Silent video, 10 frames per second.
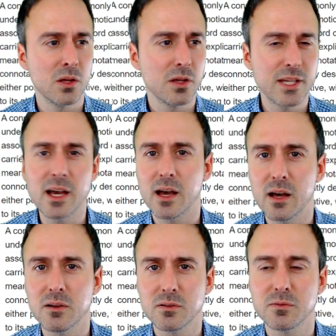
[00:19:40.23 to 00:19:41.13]

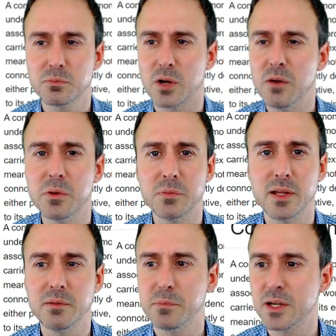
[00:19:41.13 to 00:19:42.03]
yeah,
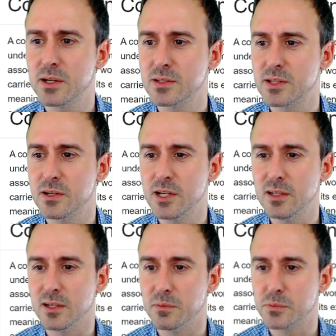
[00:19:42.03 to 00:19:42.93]
probably because they're
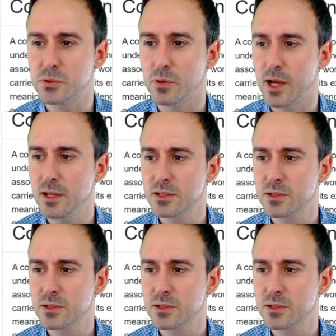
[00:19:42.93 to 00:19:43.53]
idioms, right?